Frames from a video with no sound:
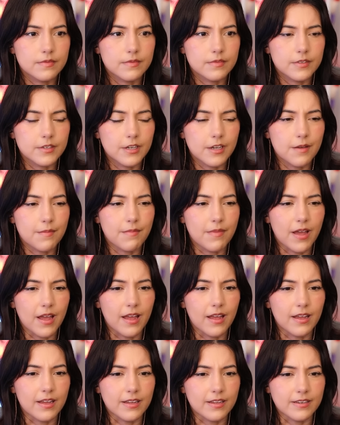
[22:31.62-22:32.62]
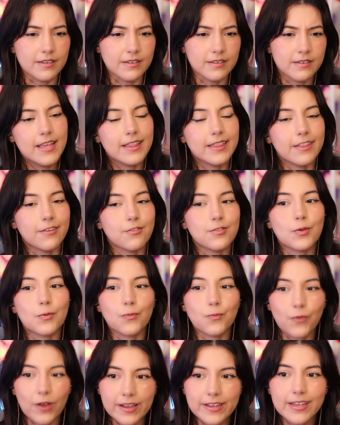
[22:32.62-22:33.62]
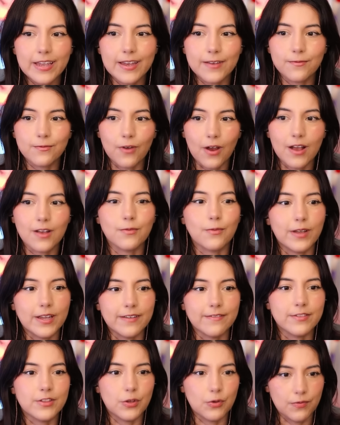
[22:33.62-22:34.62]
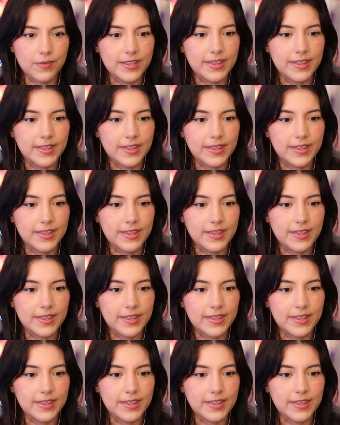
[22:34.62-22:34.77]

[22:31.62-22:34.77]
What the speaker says: Come on. There's a right and wrong way of doing